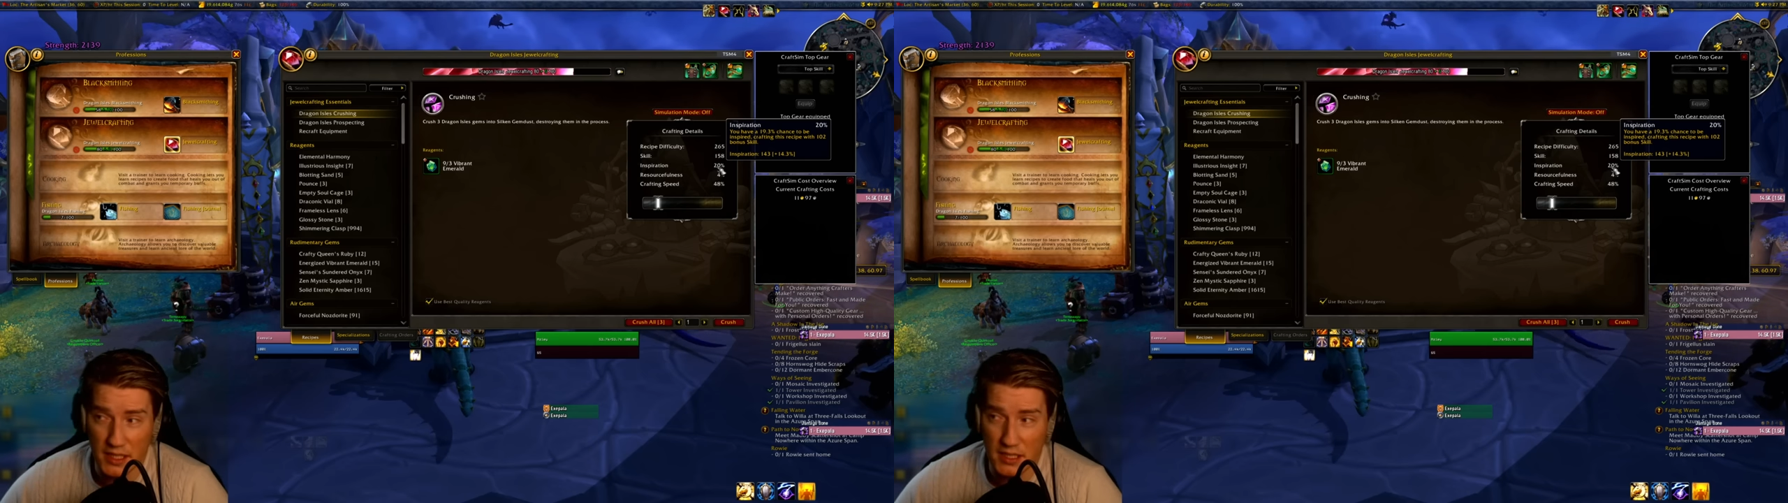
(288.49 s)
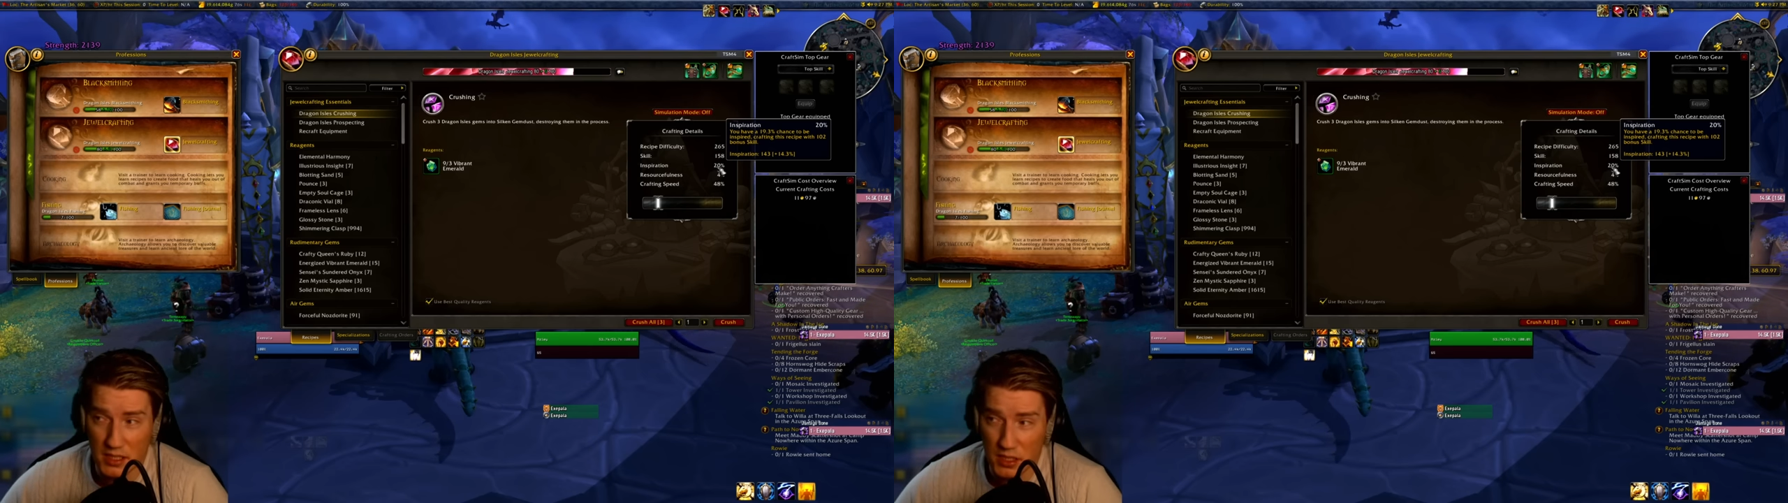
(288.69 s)

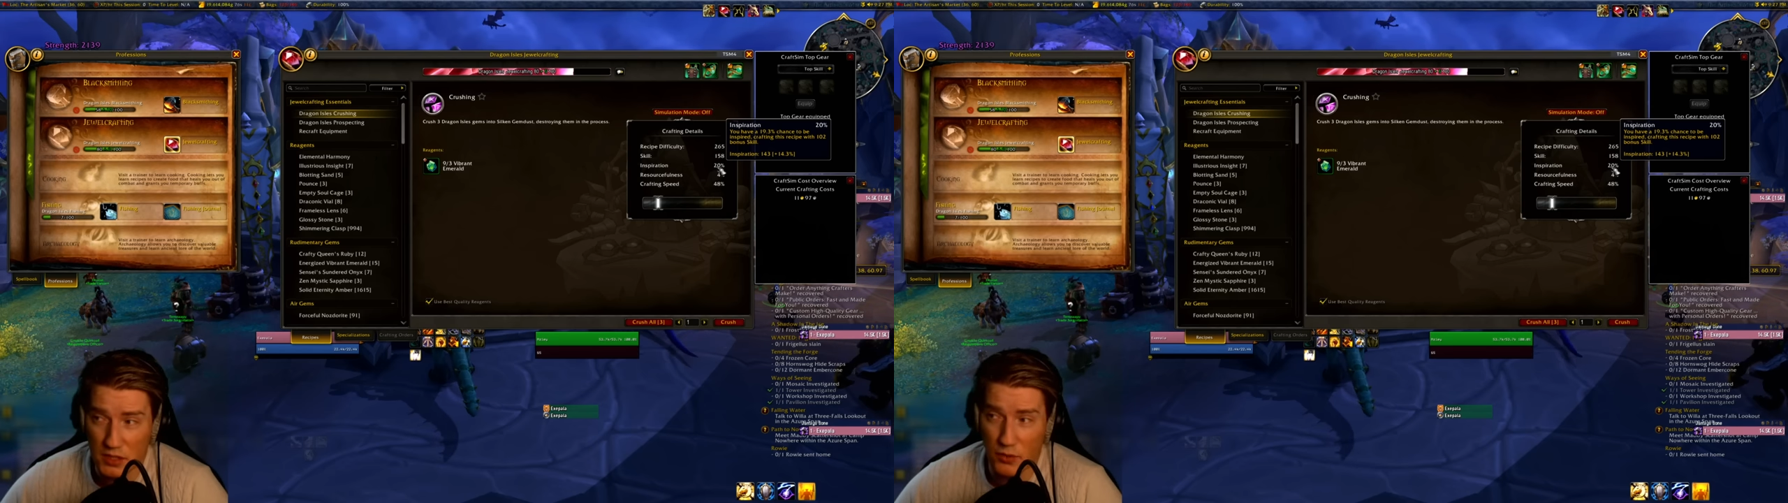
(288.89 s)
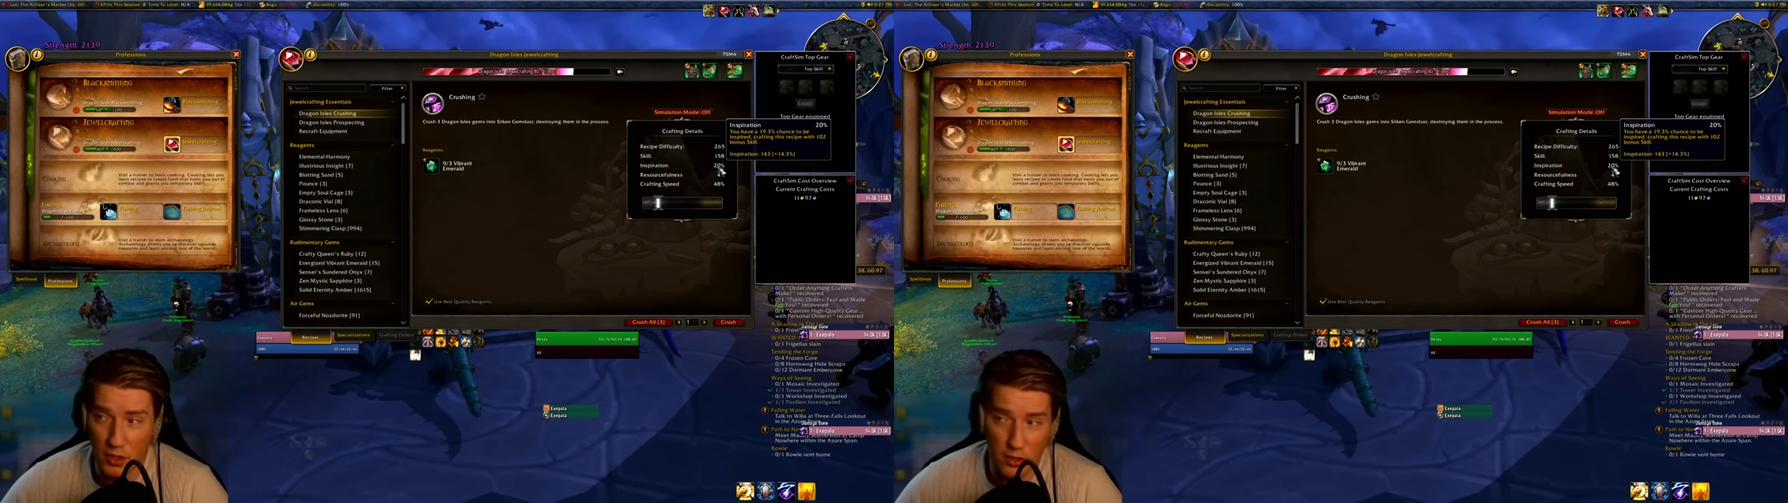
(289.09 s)

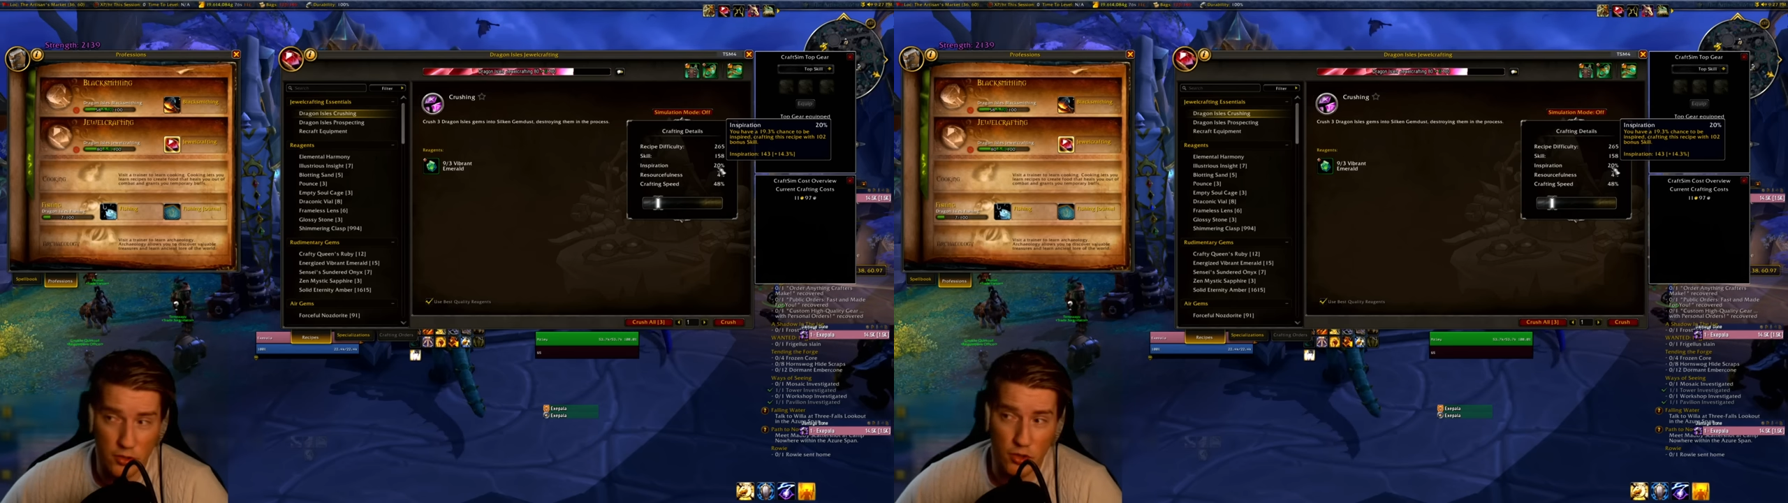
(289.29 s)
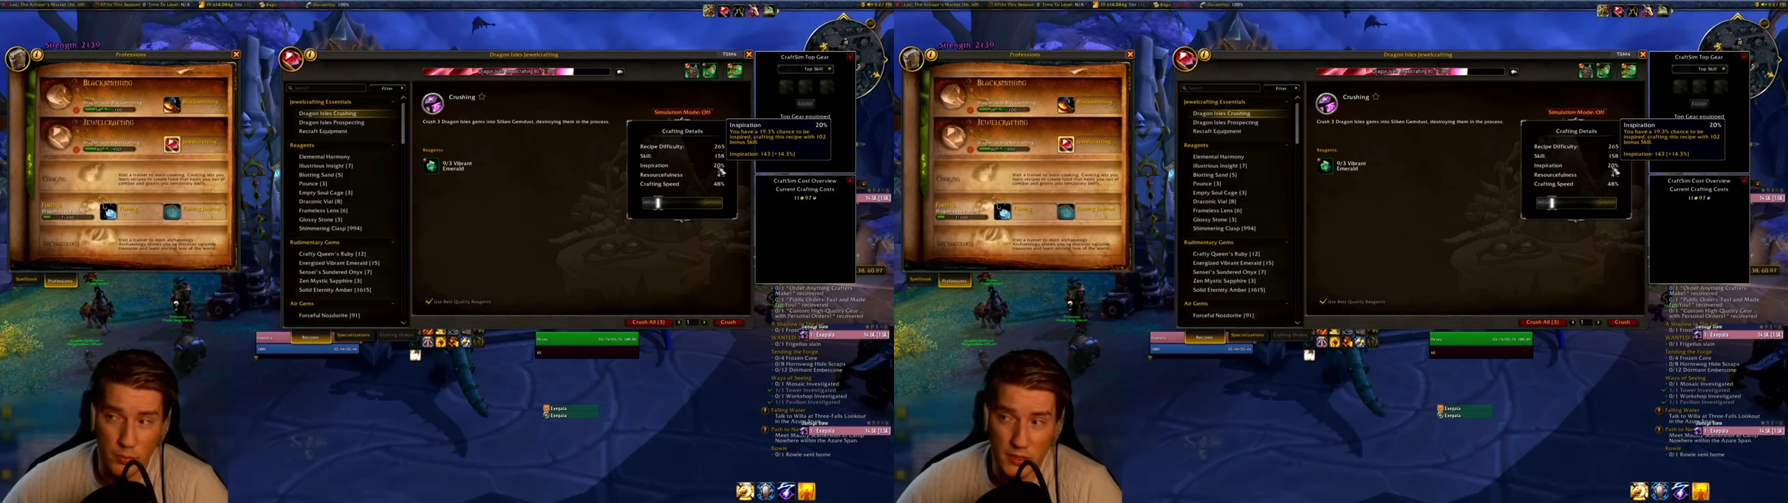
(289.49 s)
Incense for
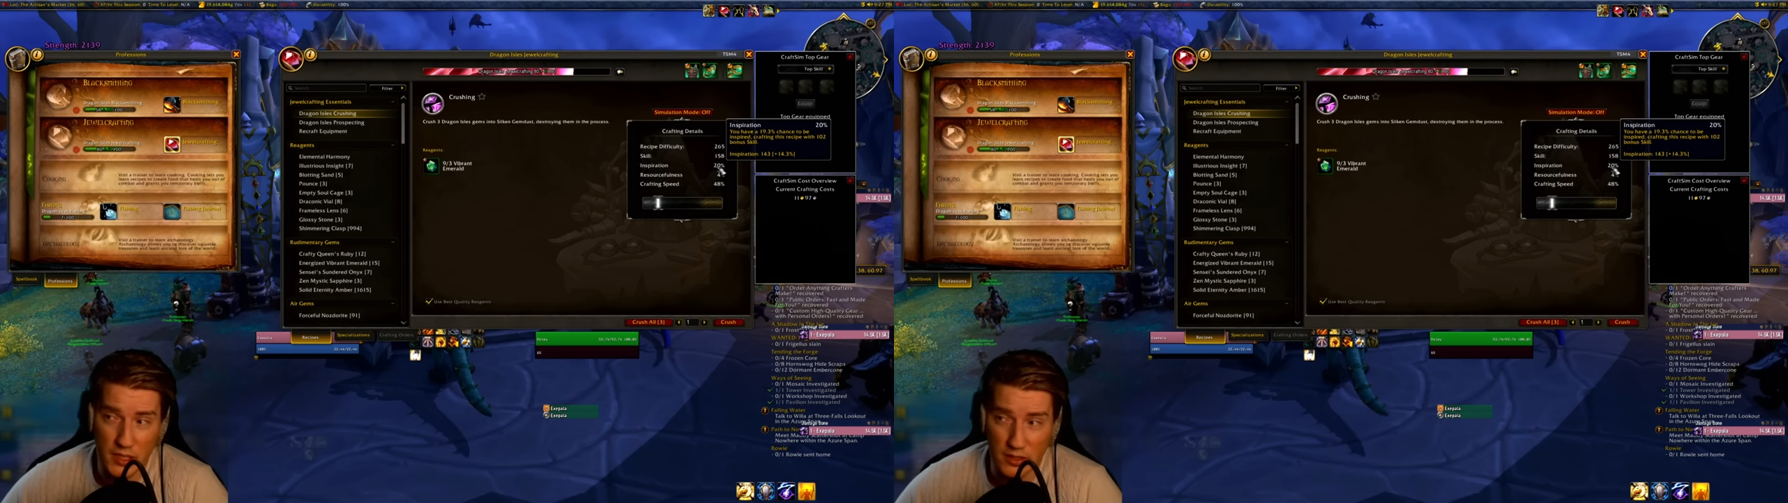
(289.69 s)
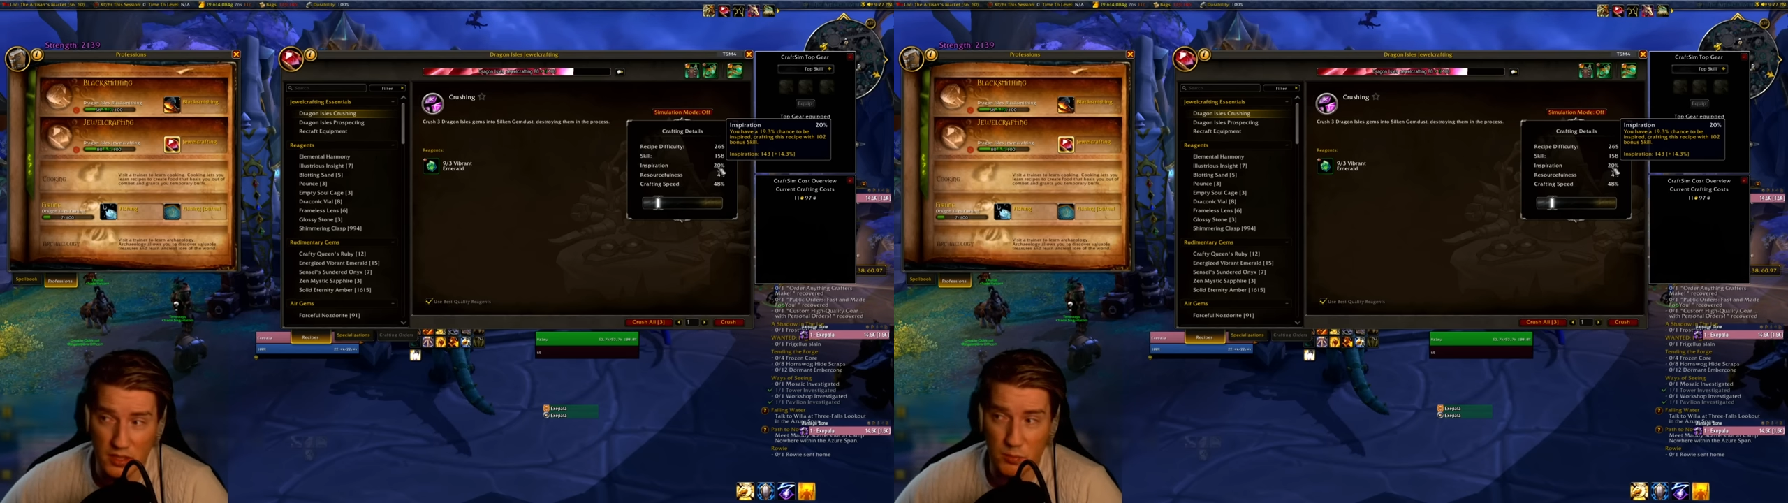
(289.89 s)
another
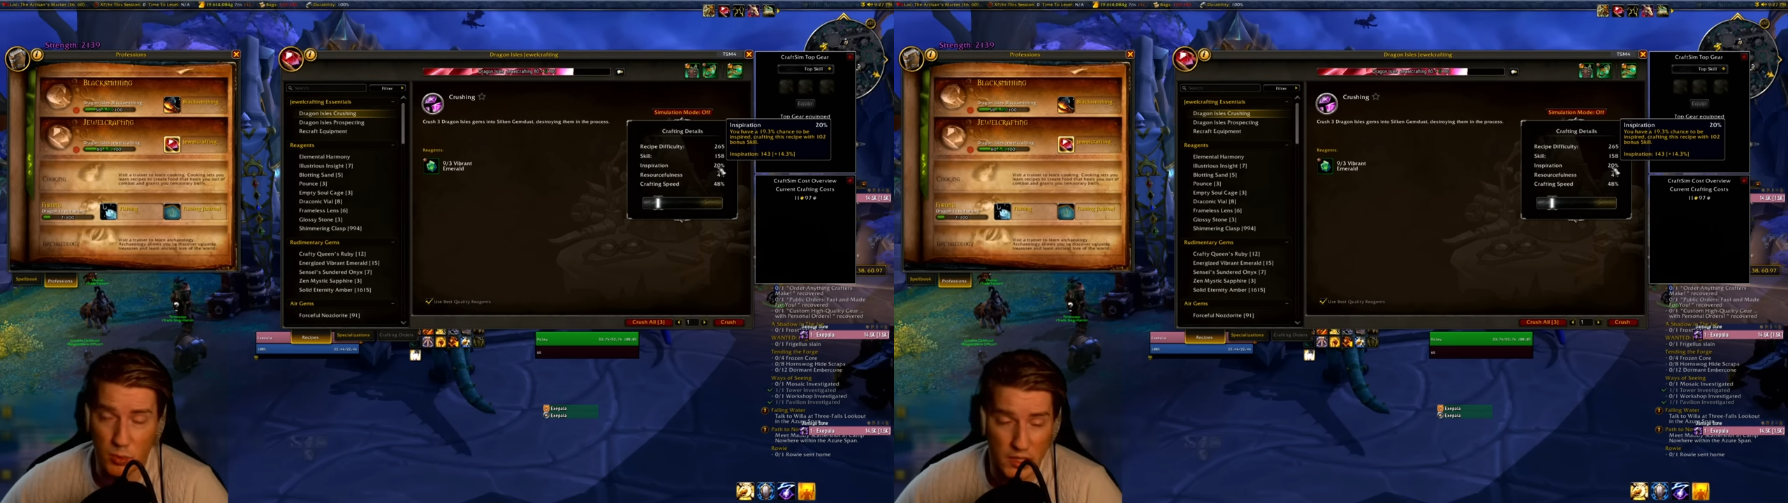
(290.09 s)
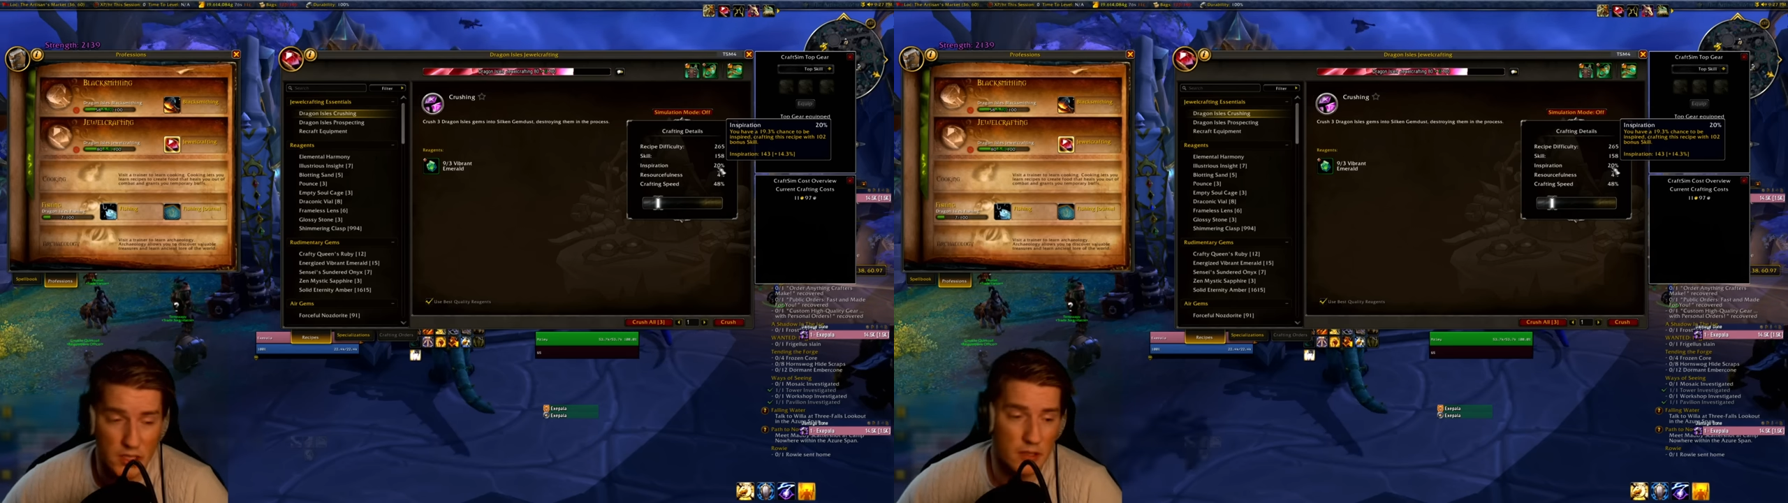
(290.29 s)
2%
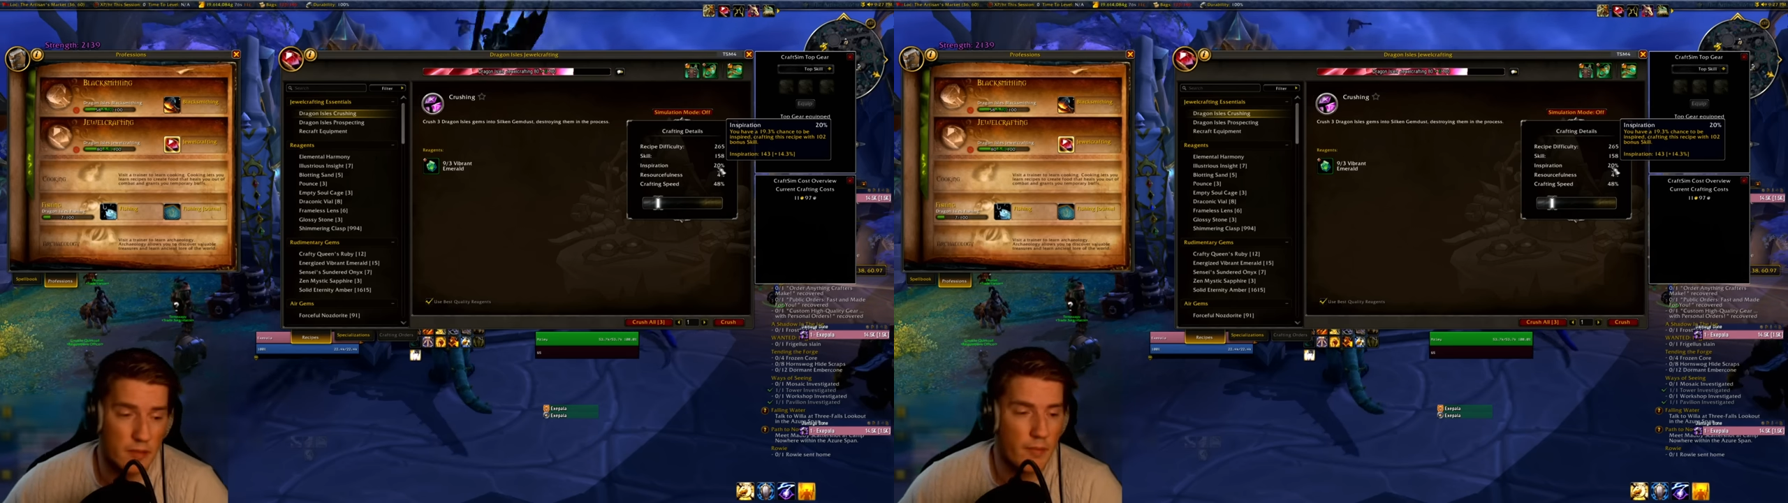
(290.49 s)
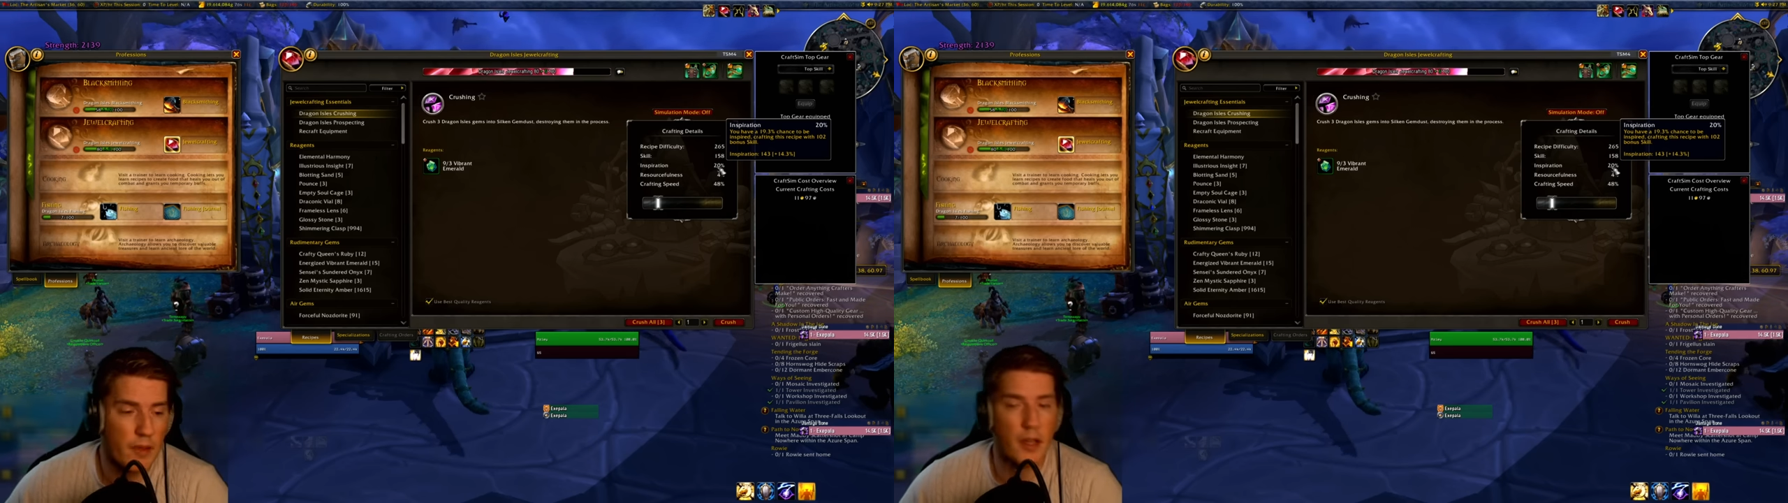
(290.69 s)
inspiration.